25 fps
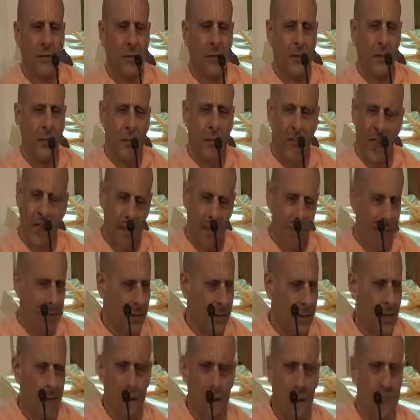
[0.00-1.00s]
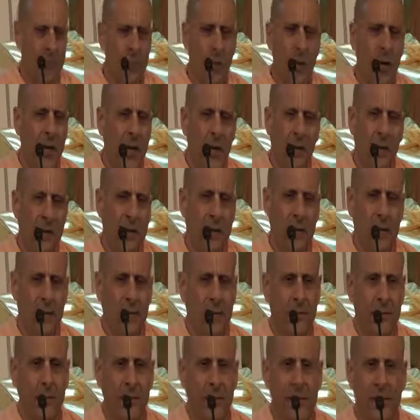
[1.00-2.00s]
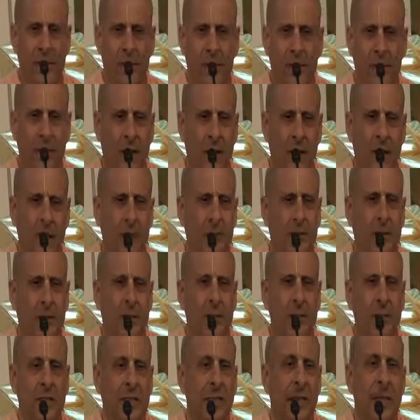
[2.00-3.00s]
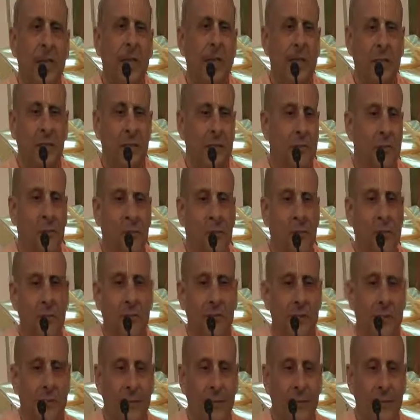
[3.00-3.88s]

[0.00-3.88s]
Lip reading: He paid a lot of money and hired detectives